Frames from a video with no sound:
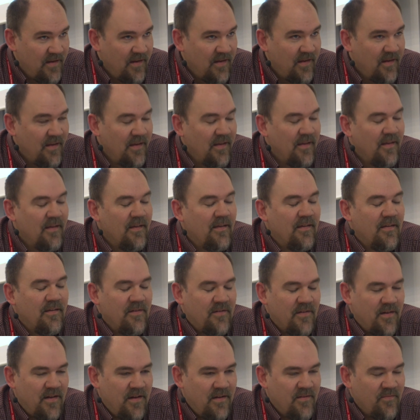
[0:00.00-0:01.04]
Okay.
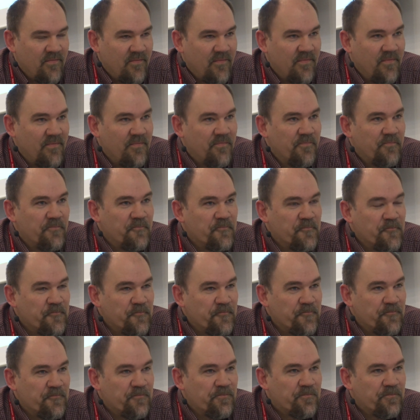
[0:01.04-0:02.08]
Right? What
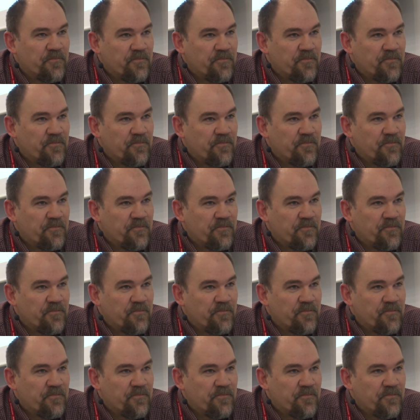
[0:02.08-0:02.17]
numbers